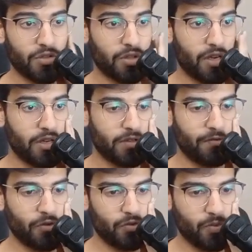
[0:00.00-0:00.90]
there's a
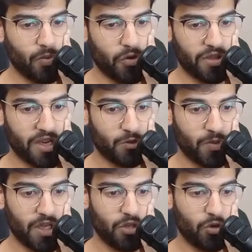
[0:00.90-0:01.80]
few more things we
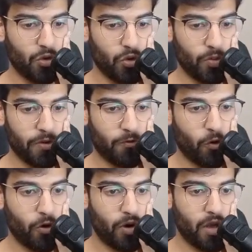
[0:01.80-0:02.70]
need to do
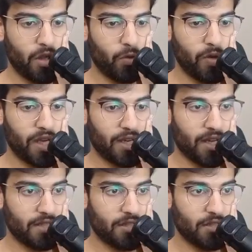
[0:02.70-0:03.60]
before we can
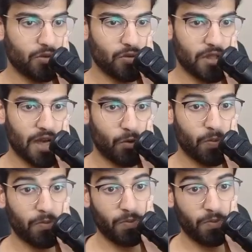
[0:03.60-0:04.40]
test this tool out.